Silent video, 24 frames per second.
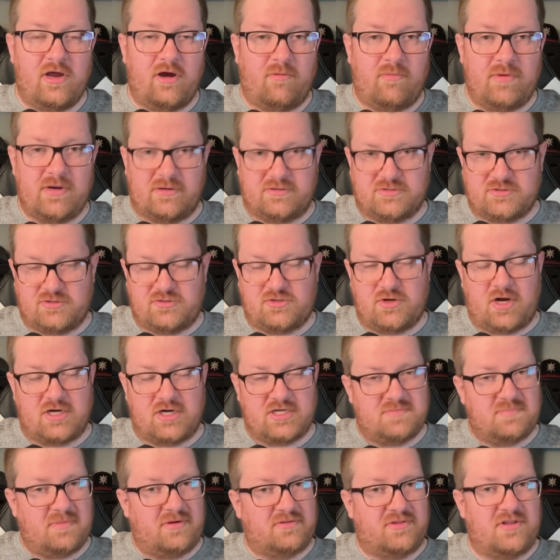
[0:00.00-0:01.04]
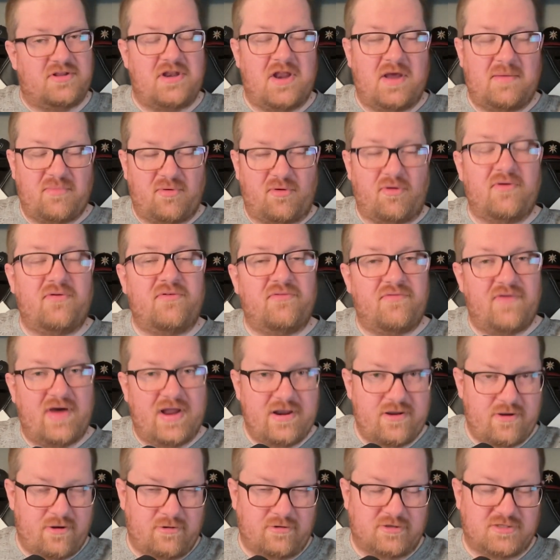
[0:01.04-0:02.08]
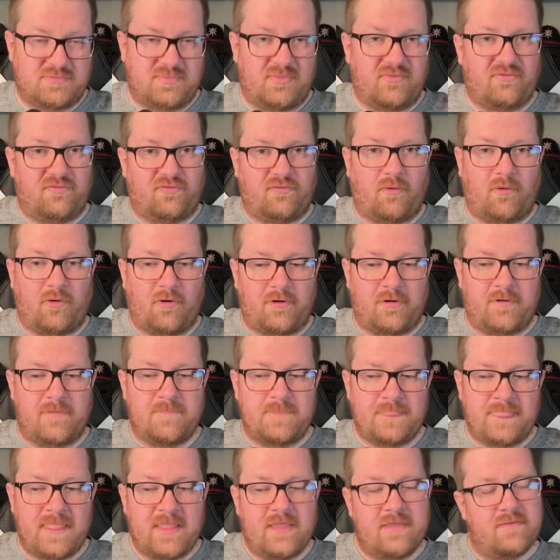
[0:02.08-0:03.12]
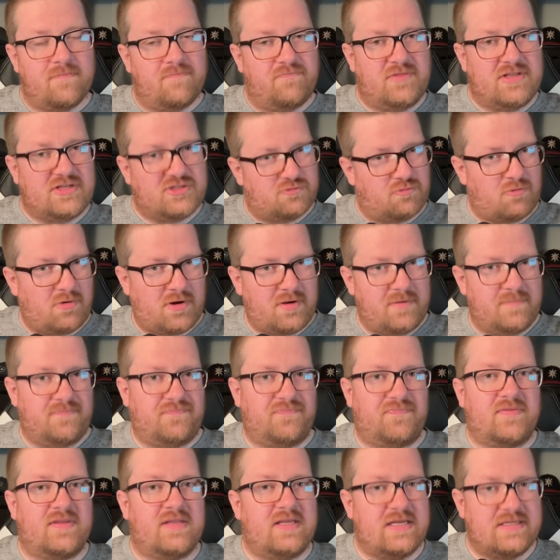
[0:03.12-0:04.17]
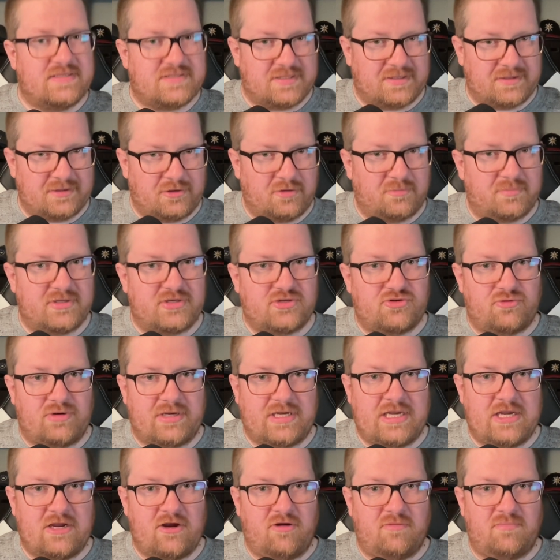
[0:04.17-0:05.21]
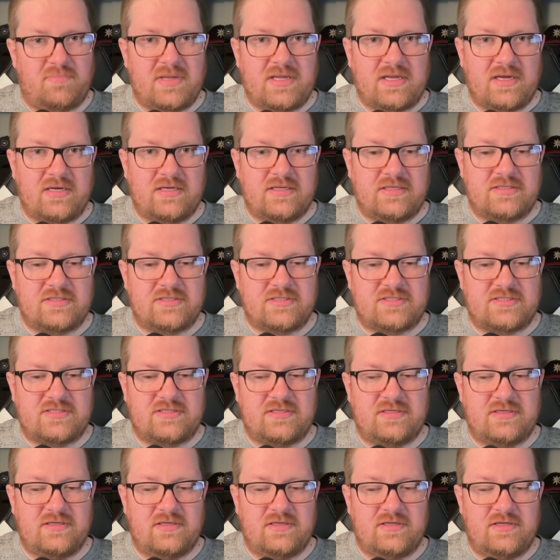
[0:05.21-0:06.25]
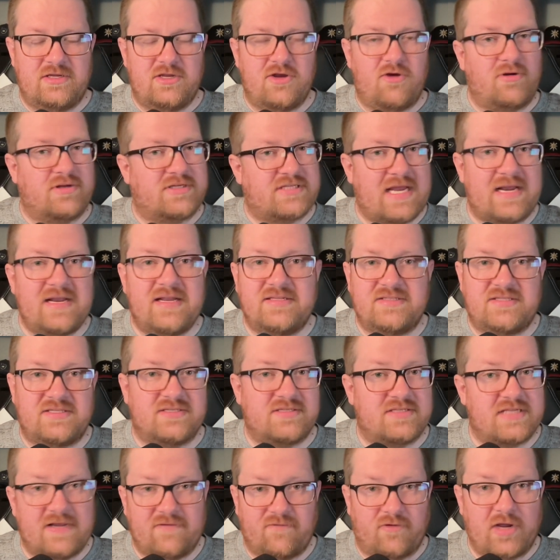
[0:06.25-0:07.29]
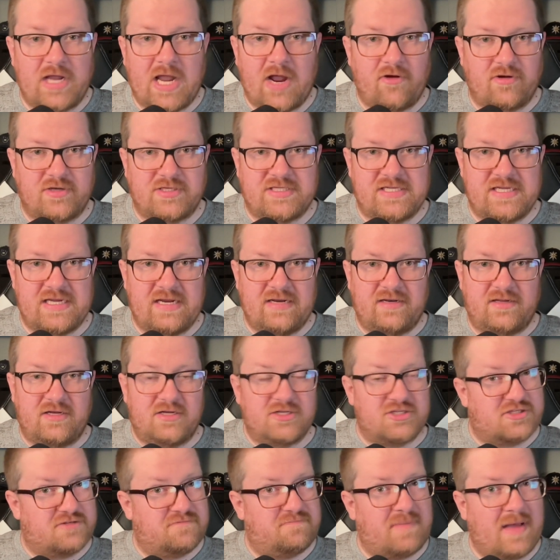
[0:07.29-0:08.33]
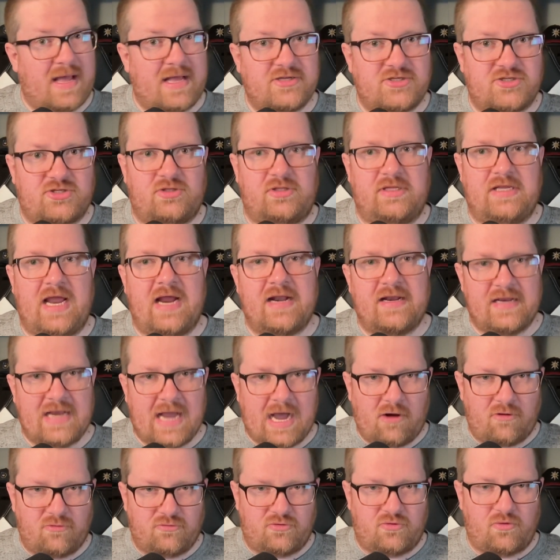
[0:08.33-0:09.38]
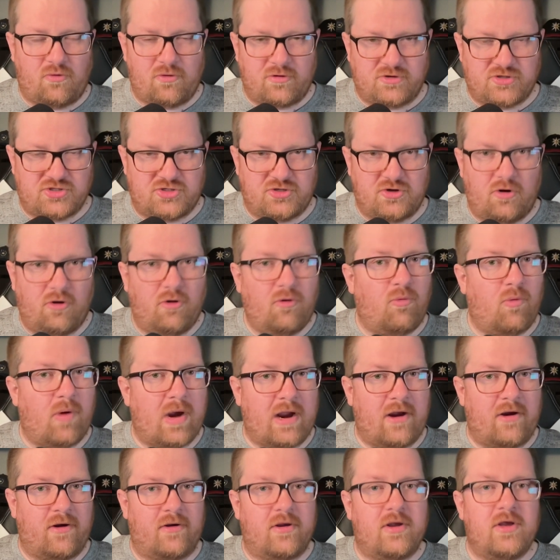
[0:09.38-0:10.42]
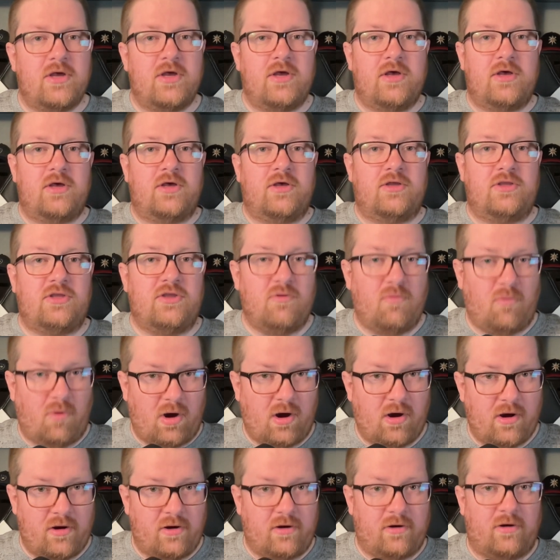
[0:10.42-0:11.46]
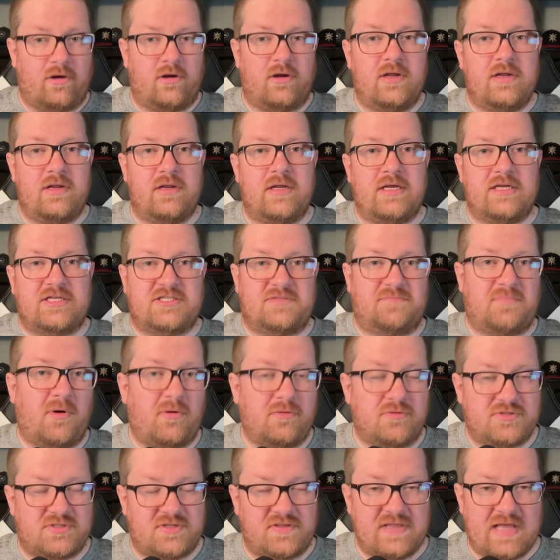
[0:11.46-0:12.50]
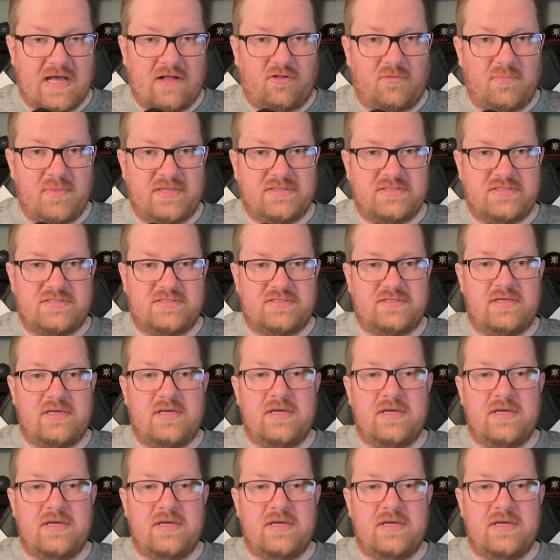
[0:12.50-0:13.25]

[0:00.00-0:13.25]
We also talked about the number of vendors before. This one, it's a little bit trickier because your attendance is never guaranteed, especially at an outdoor show where you are exposed to the elements.